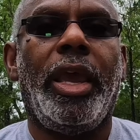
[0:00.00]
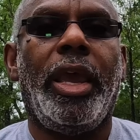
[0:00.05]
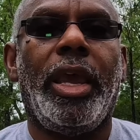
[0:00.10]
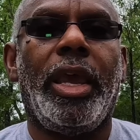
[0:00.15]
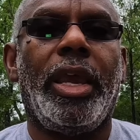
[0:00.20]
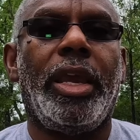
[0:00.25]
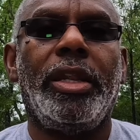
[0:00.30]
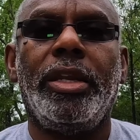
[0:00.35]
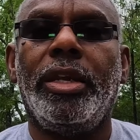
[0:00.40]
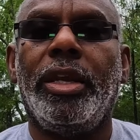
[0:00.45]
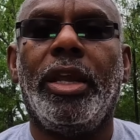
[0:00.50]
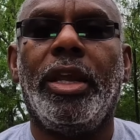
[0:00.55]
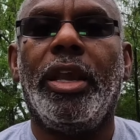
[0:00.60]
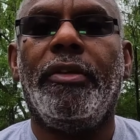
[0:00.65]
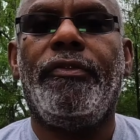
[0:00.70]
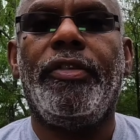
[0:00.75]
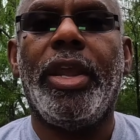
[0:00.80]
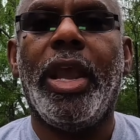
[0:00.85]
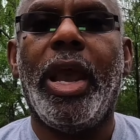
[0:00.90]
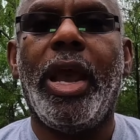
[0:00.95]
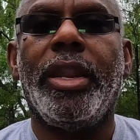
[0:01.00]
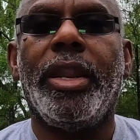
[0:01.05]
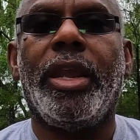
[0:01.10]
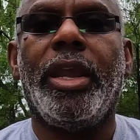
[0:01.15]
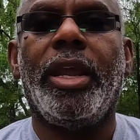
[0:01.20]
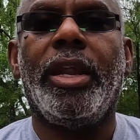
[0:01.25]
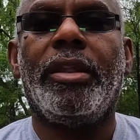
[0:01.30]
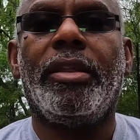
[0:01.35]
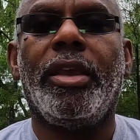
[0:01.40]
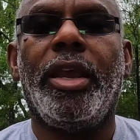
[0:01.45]
And if you got
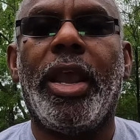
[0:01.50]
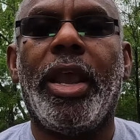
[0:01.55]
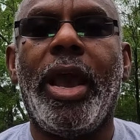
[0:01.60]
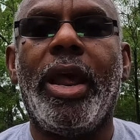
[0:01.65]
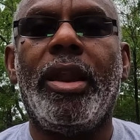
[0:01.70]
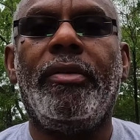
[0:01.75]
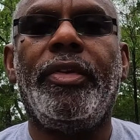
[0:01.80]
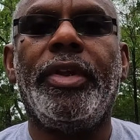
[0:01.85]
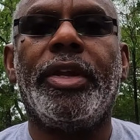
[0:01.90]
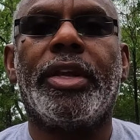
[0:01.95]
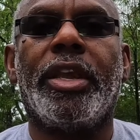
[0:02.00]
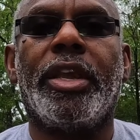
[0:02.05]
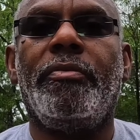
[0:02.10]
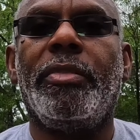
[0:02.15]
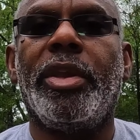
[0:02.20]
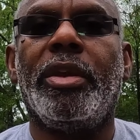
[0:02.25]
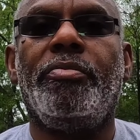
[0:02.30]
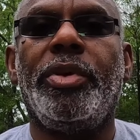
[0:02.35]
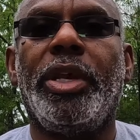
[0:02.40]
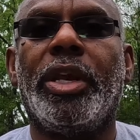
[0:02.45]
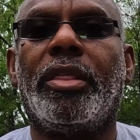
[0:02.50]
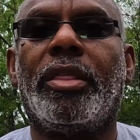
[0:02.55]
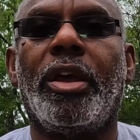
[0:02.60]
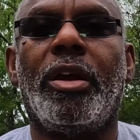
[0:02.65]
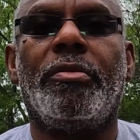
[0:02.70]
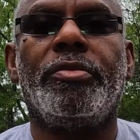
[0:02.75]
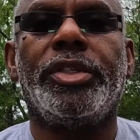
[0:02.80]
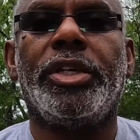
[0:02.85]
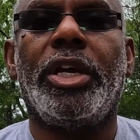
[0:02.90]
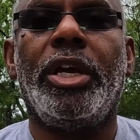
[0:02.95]
anything out of it, give me a big
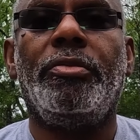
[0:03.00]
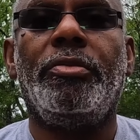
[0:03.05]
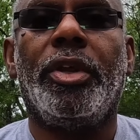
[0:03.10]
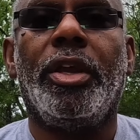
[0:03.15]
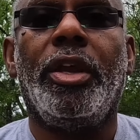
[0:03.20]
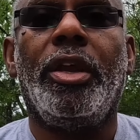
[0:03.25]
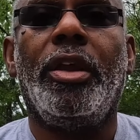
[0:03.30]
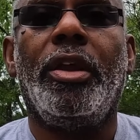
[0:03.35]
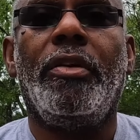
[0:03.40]
thumbs up.